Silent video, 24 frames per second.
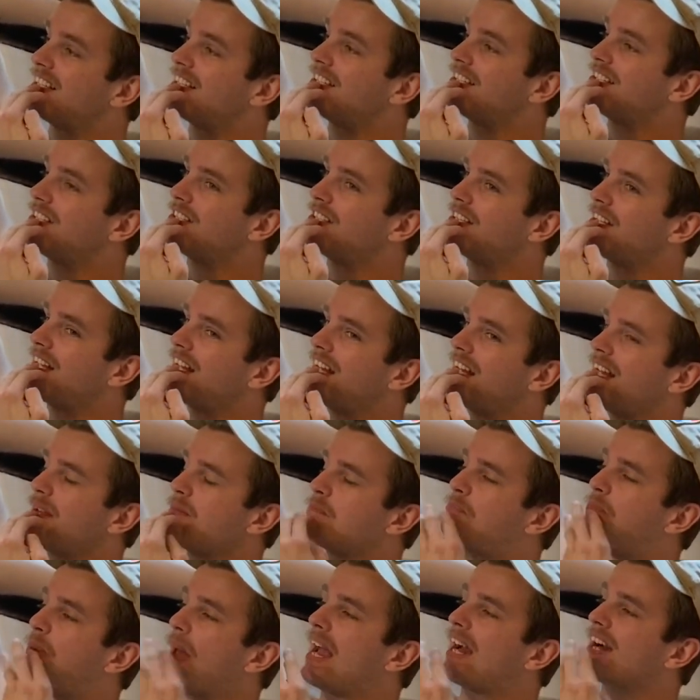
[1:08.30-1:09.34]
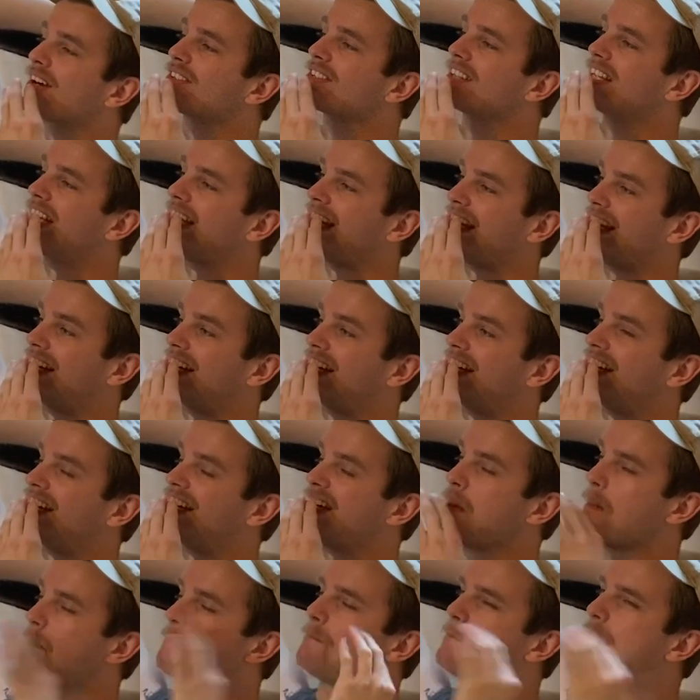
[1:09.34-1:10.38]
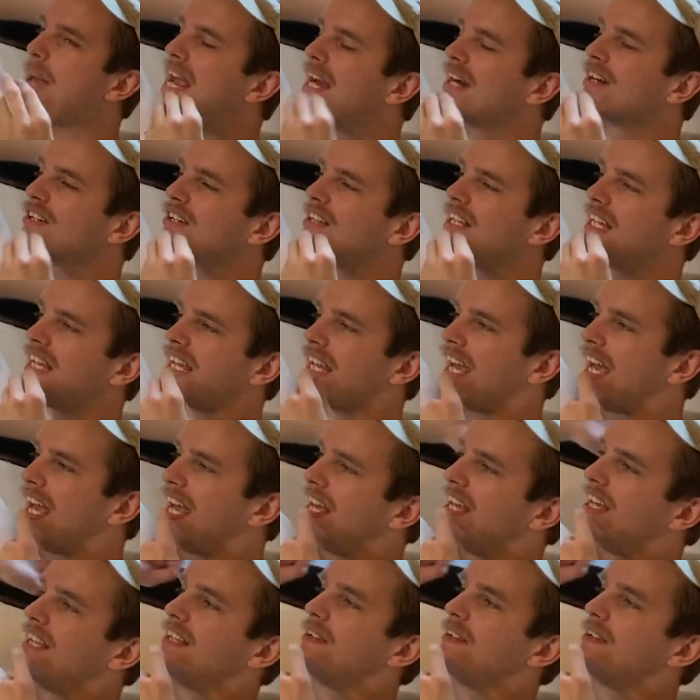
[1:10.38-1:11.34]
mouth open. Barely. Barely. I'm